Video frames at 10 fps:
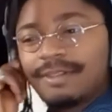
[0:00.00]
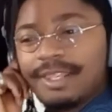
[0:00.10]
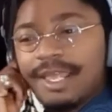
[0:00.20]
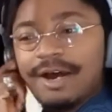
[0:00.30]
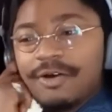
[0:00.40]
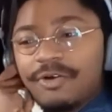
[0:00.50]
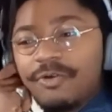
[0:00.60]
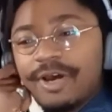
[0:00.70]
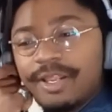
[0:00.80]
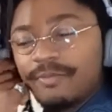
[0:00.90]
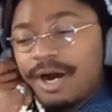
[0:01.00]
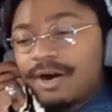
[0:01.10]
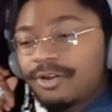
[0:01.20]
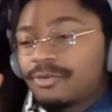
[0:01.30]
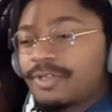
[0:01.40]
Now, Gwen, why
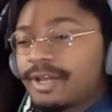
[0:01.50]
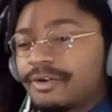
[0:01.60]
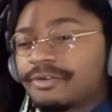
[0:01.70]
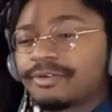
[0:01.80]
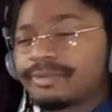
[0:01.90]
are you there?